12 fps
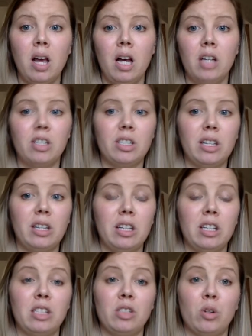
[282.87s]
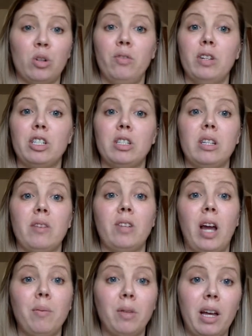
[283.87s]
Understand that historical fictions have
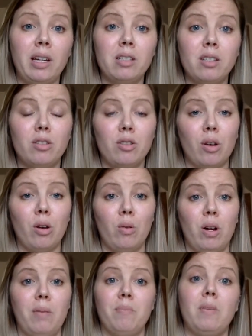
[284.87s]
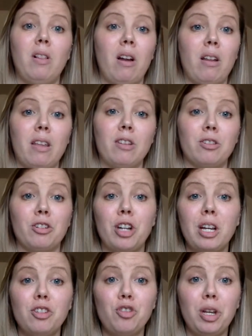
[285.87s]
timelines, so a lot of things are
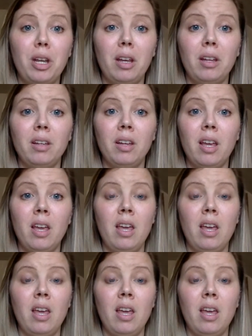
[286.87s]
changing,